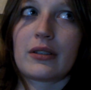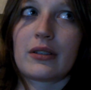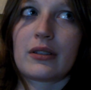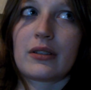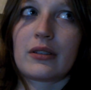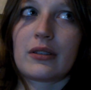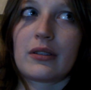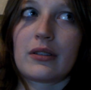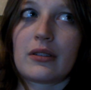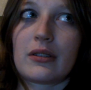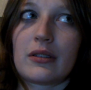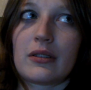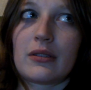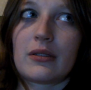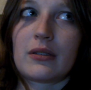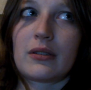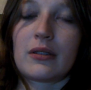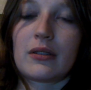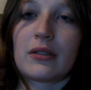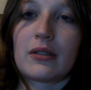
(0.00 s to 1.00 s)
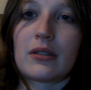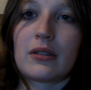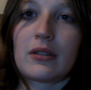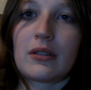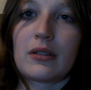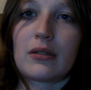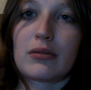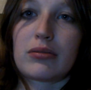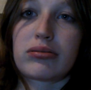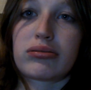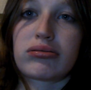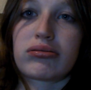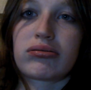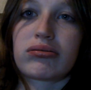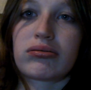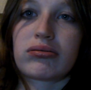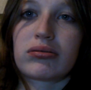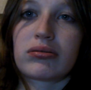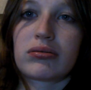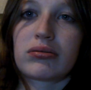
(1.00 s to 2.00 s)

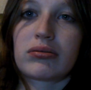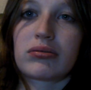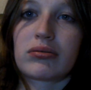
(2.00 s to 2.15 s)
Nothing is said.